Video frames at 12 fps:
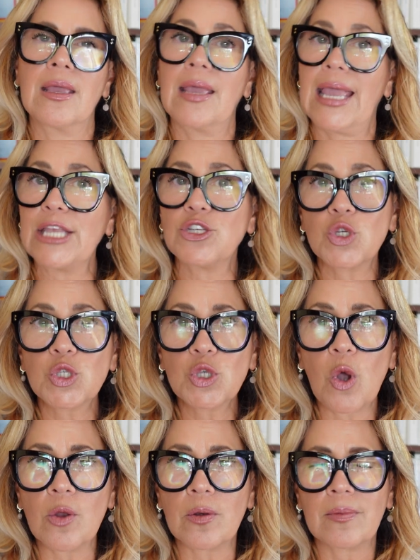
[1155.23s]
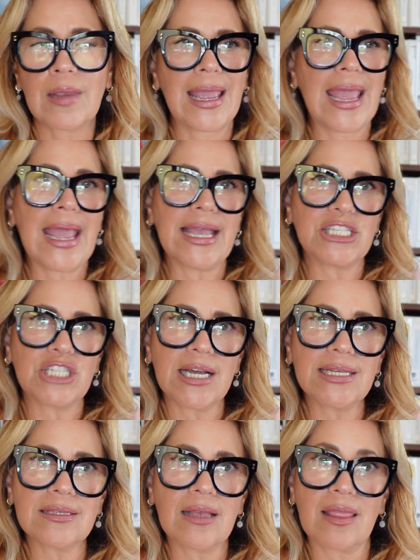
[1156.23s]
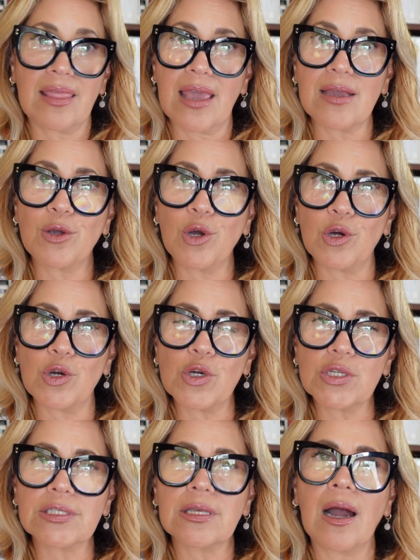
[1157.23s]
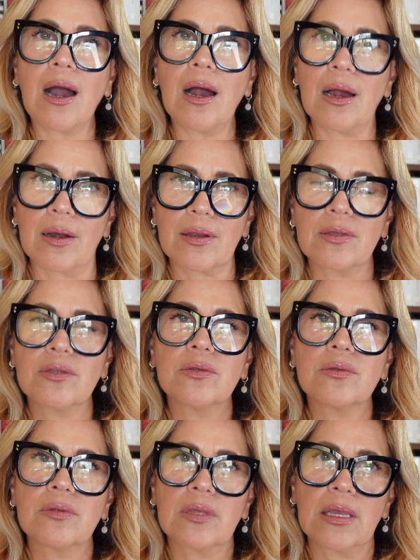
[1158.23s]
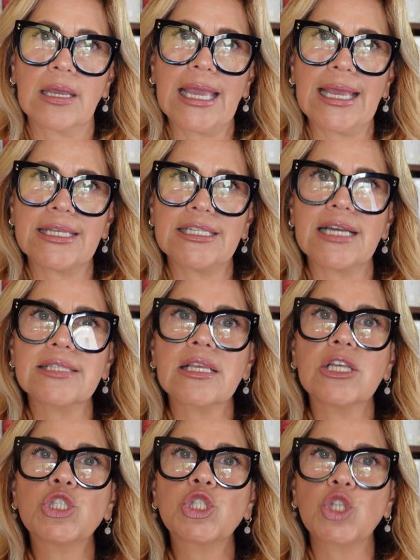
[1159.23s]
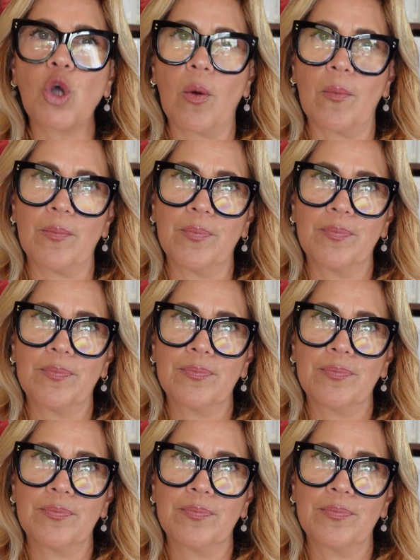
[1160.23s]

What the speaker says: Ellos son. Ellas, they girls, are. Ellas son.